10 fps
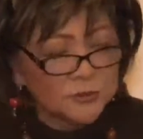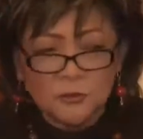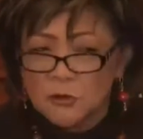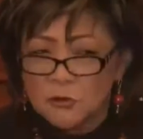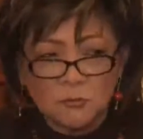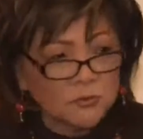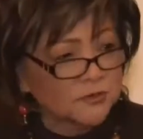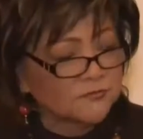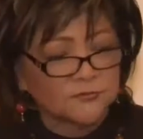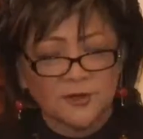Do your
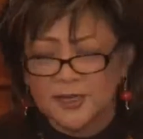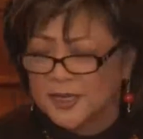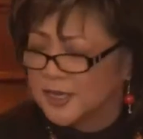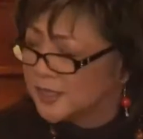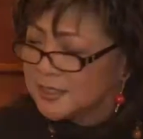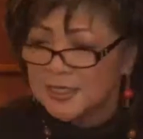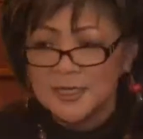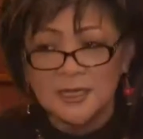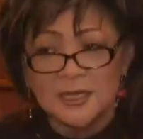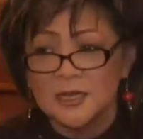homework for
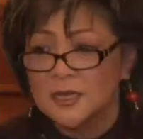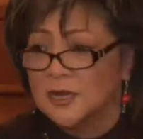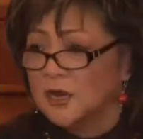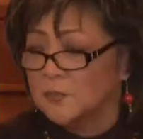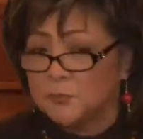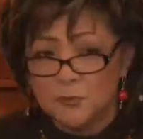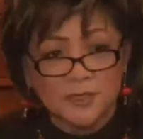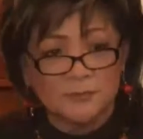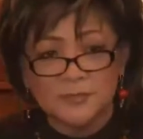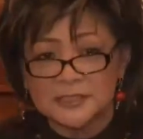any
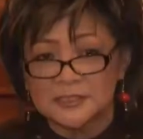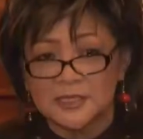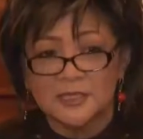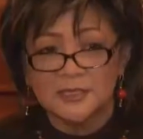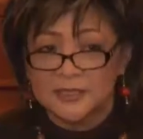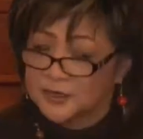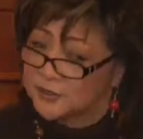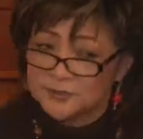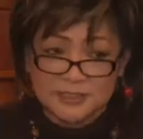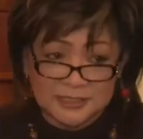appointment
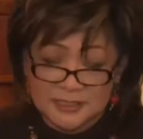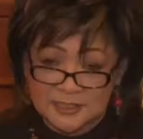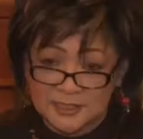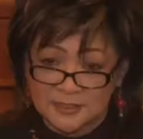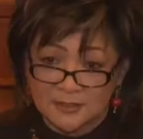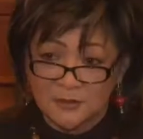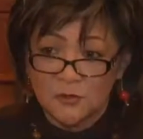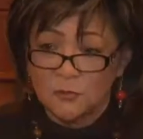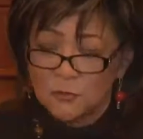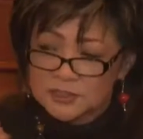that you're seeking.
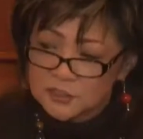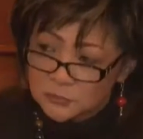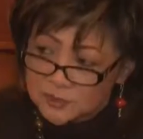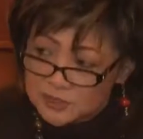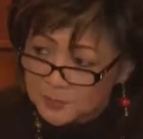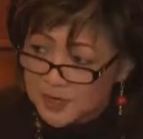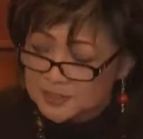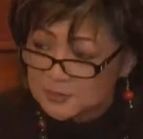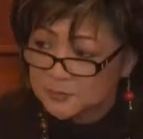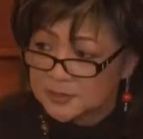What's the
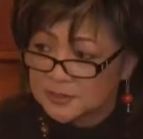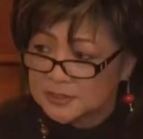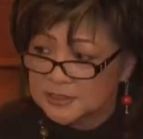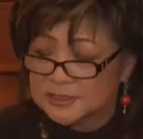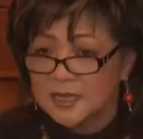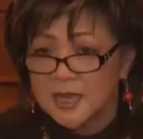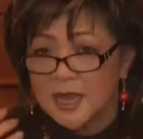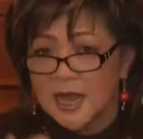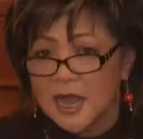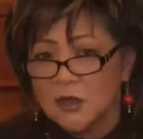
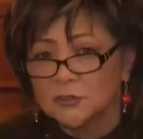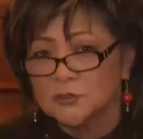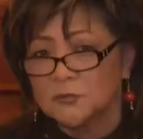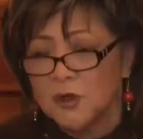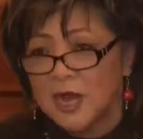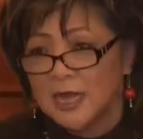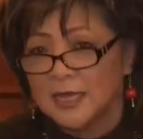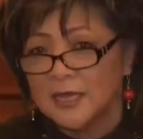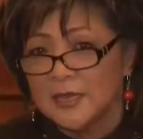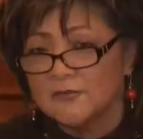responsibilities? How do
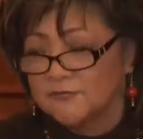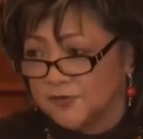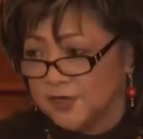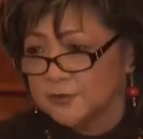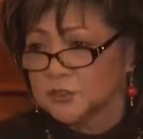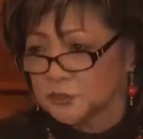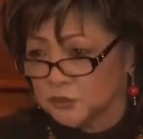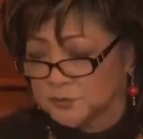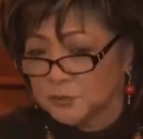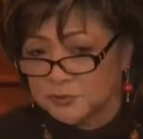I
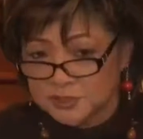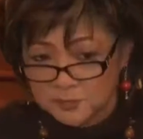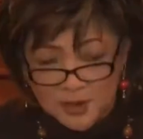fare in terms of